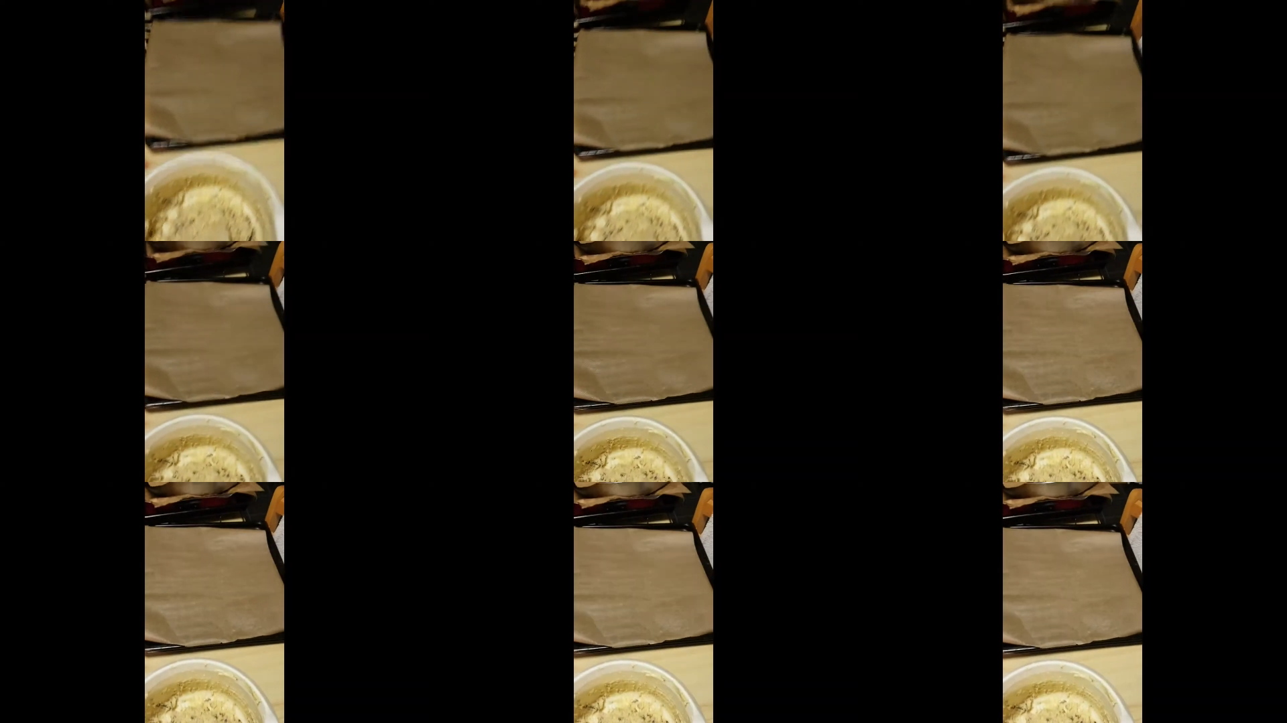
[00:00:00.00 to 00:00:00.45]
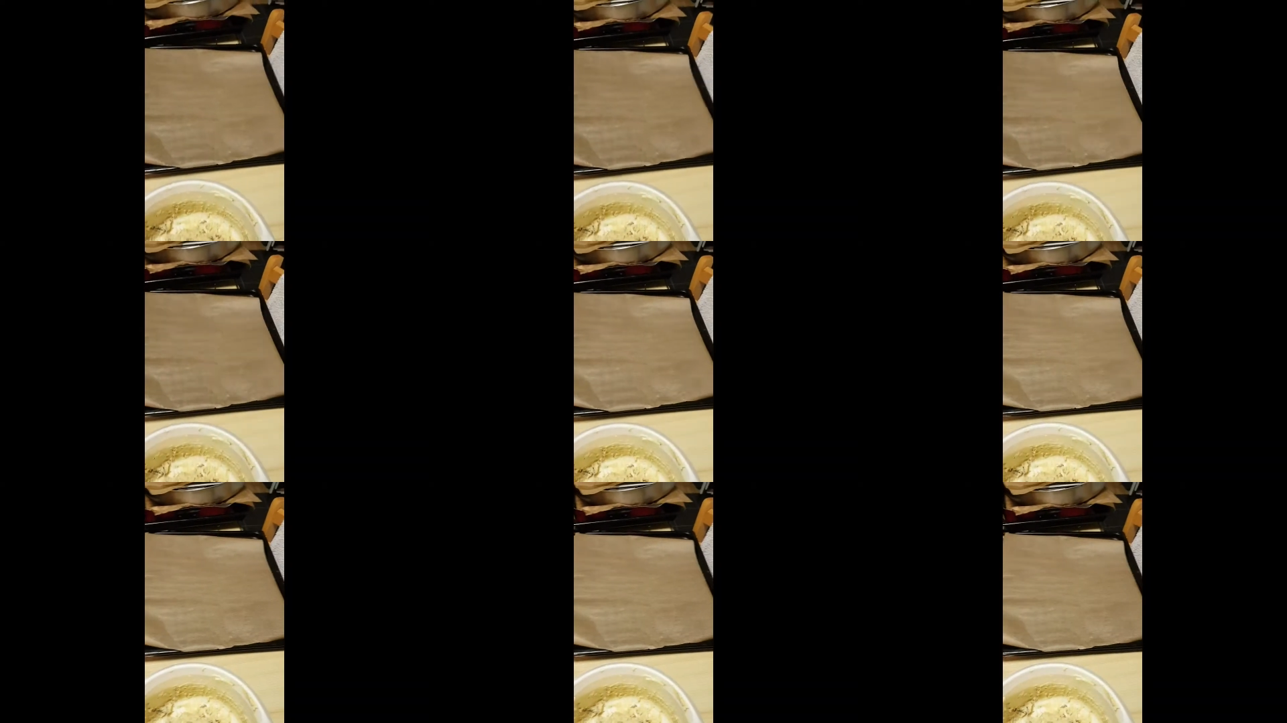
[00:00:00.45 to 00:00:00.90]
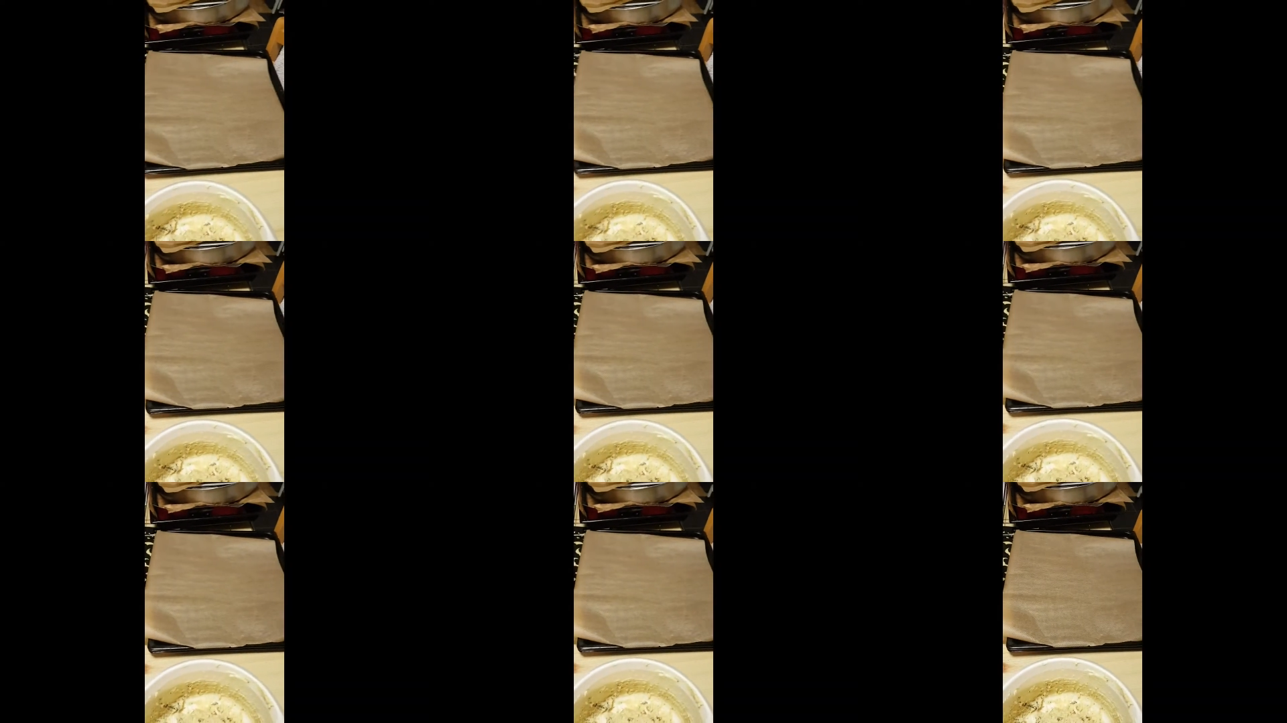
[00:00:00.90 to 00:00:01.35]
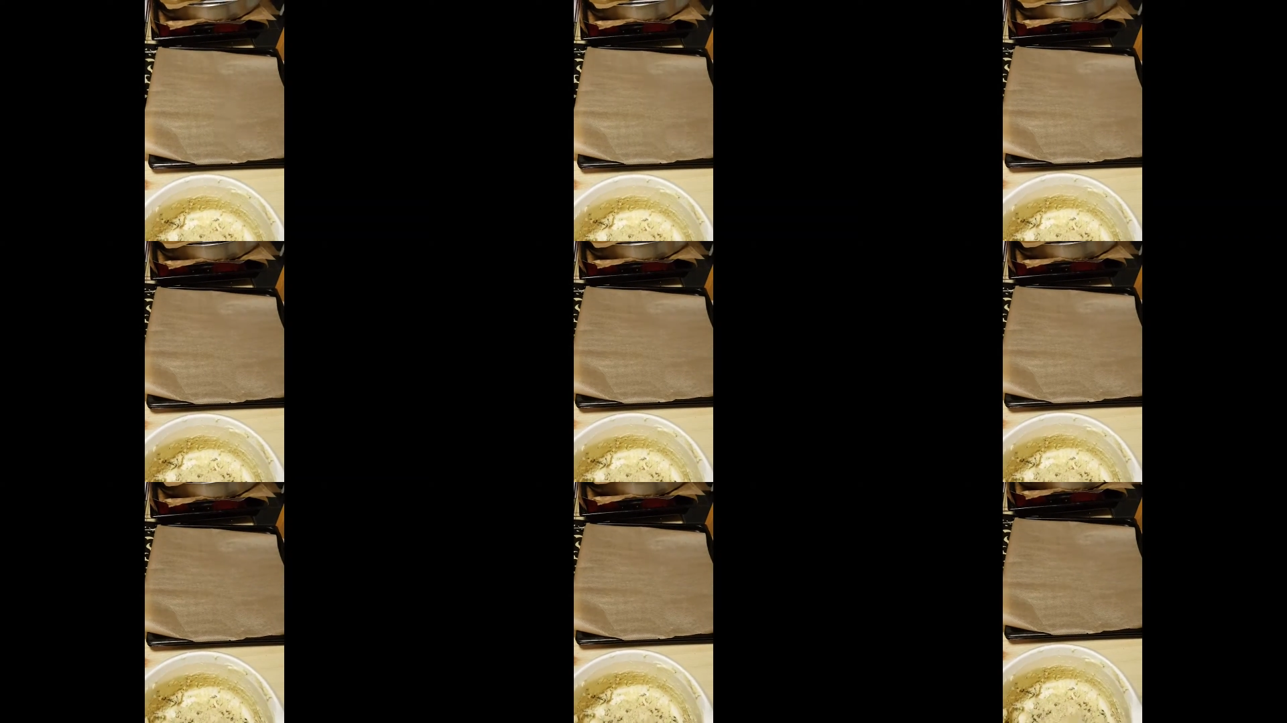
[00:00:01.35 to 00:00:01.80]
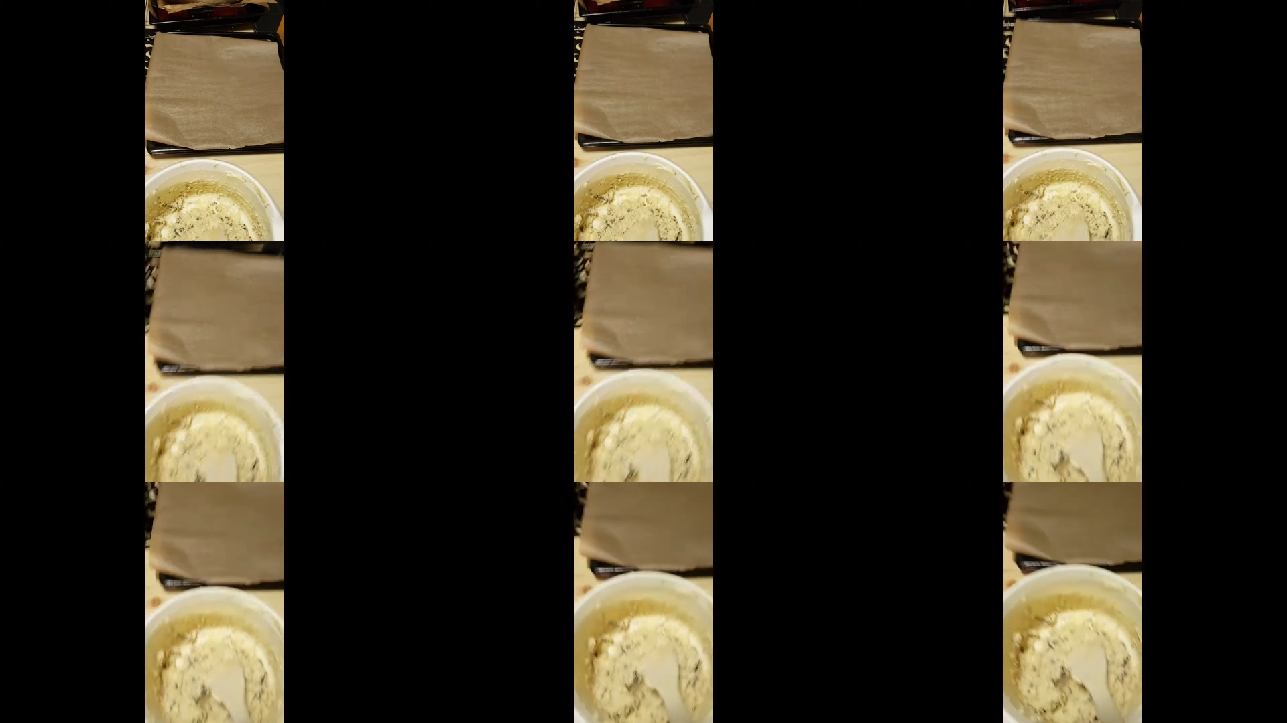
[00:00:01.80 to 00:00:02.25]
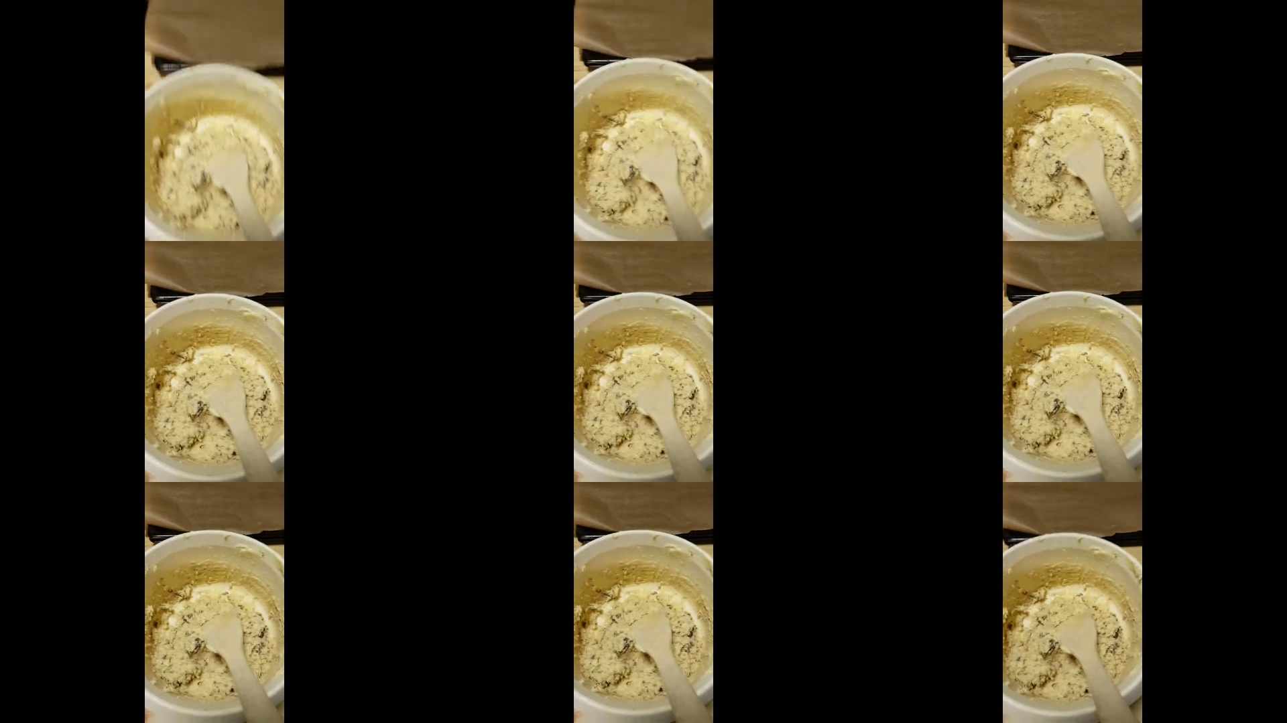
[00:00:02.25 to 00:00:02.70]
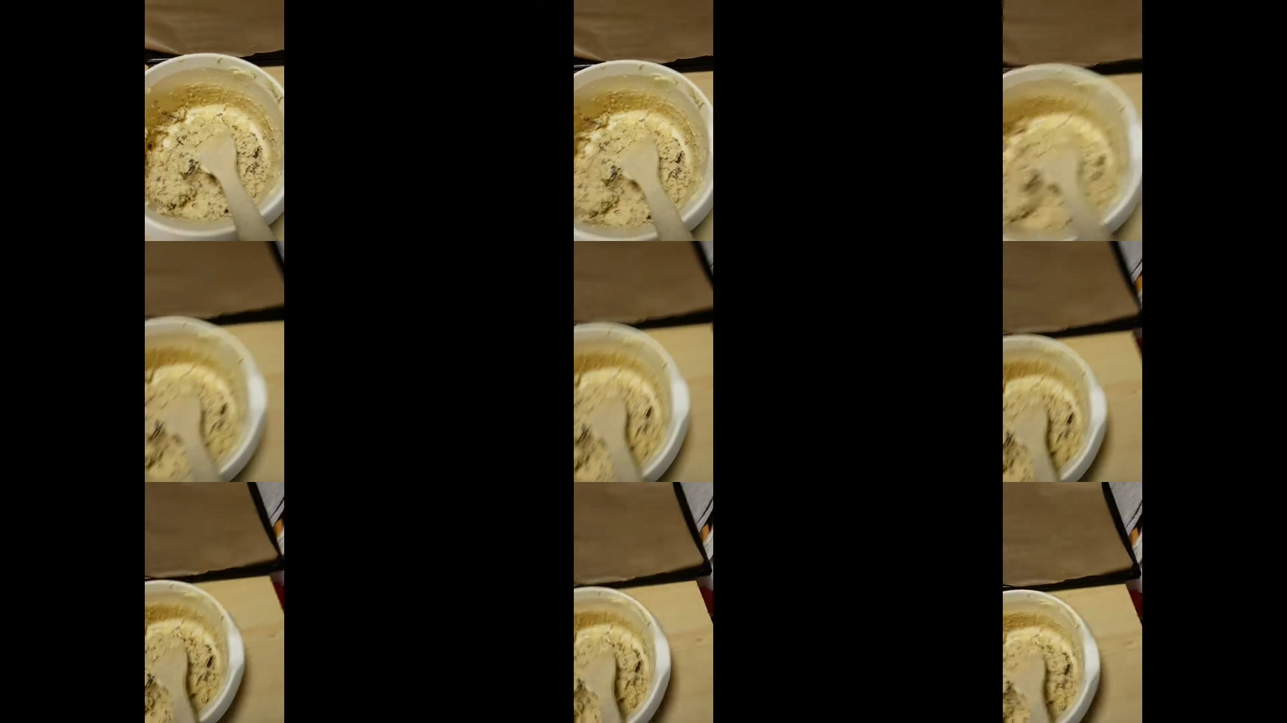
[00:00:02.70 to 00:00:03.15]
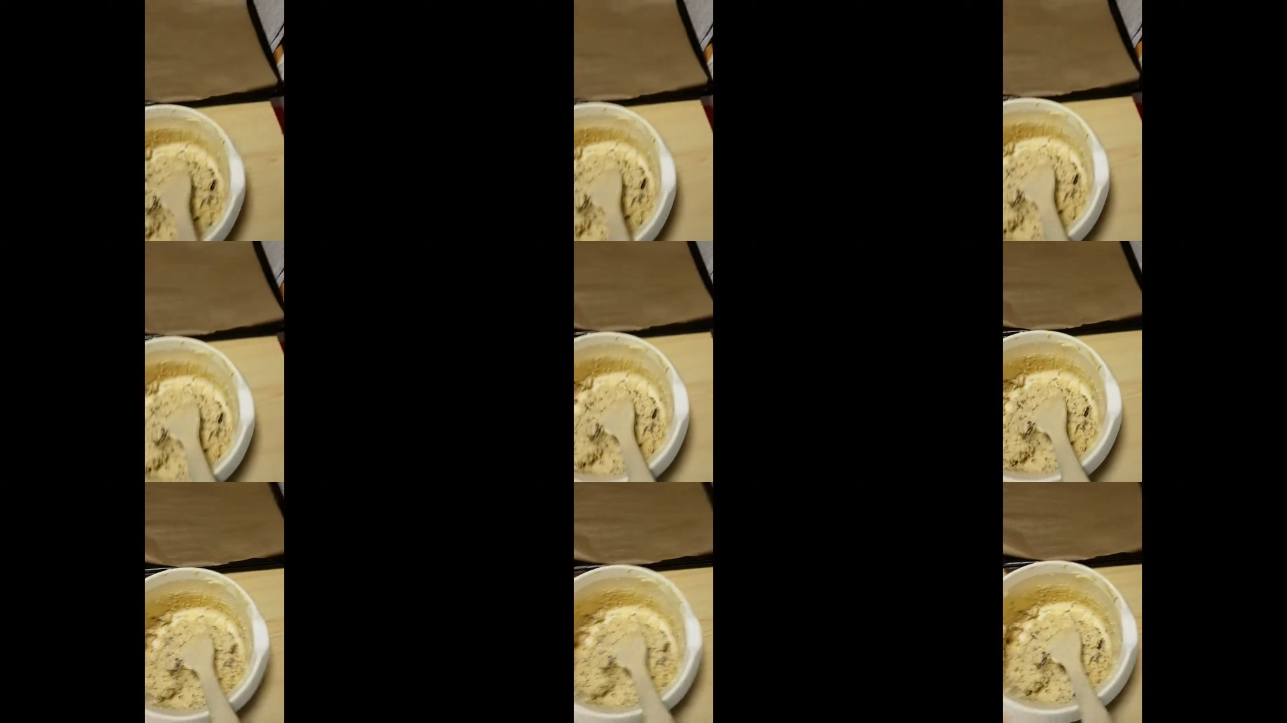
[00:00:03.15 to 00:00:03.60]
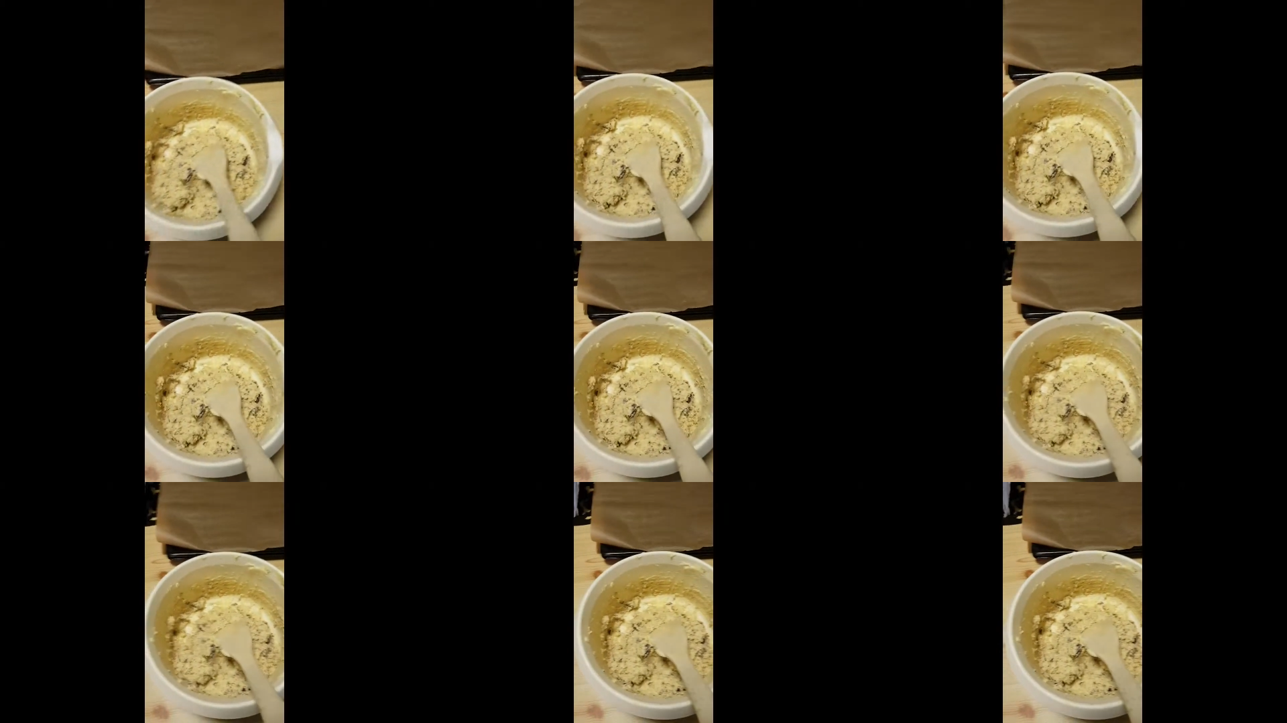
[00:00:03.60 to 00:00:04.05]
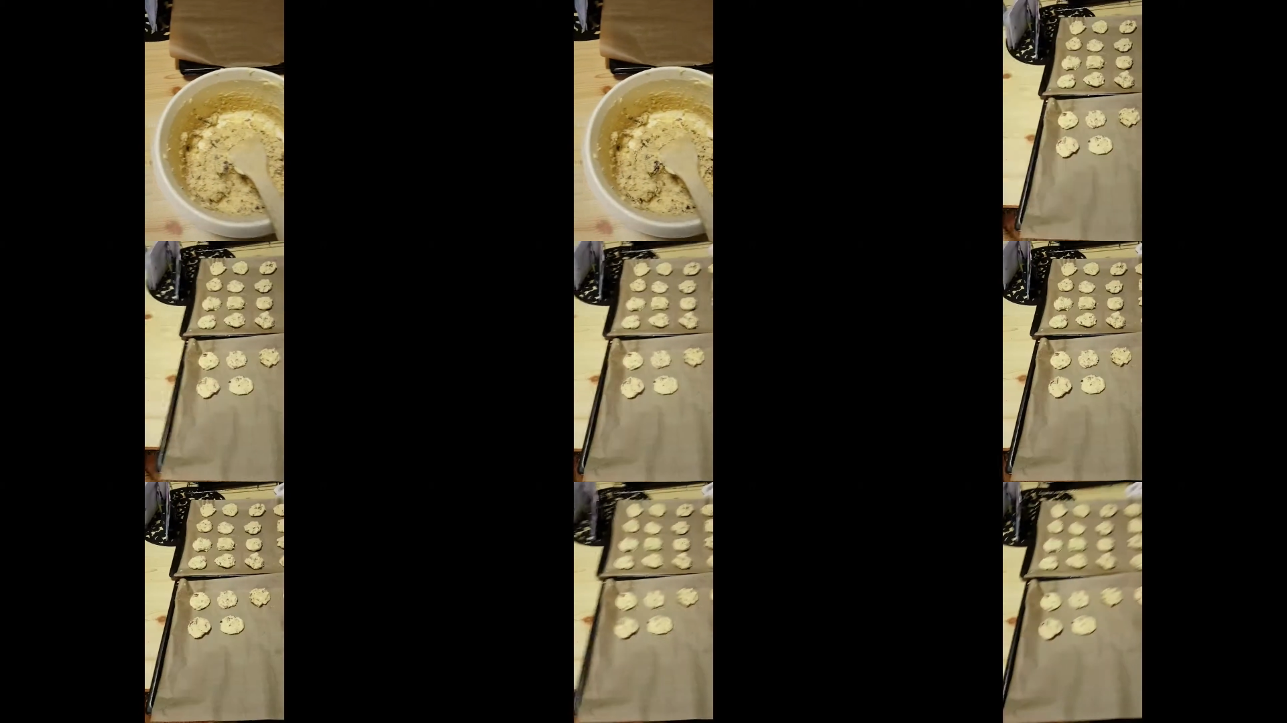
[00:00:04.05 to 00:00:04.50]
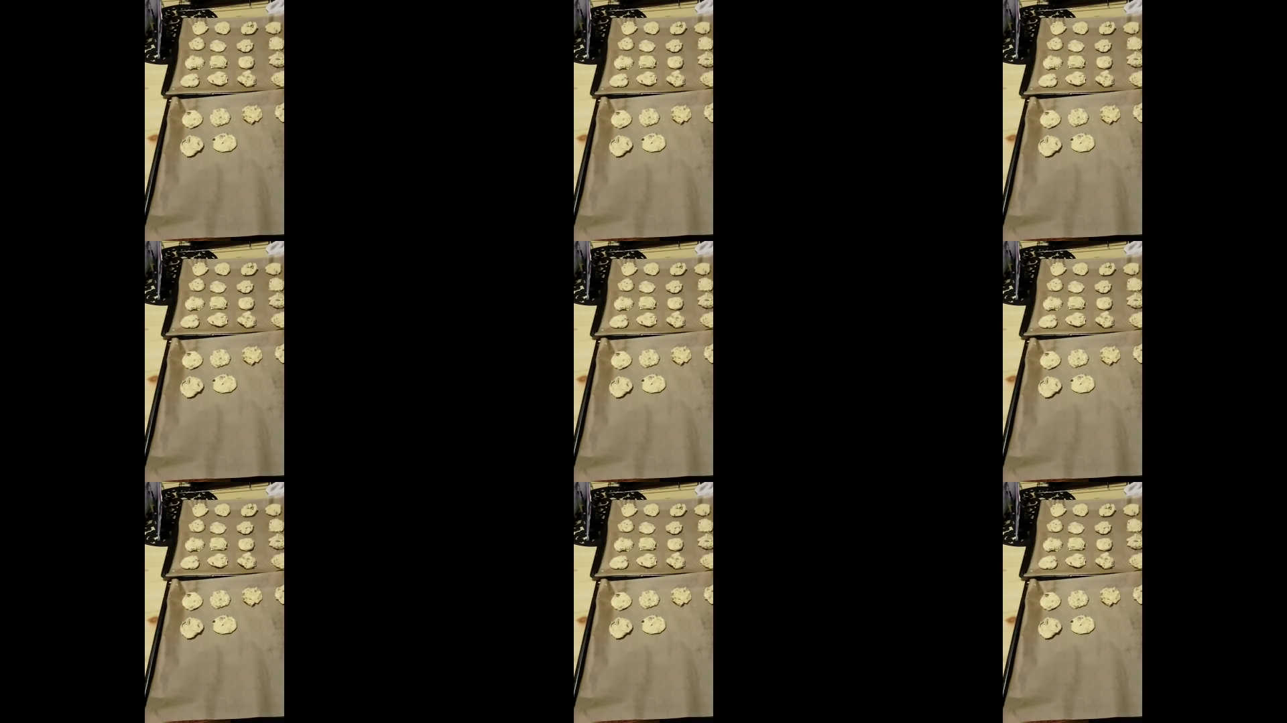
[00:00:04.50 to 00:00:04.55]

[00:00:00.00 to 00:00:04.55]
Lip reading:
Nobody's mouth can be seen.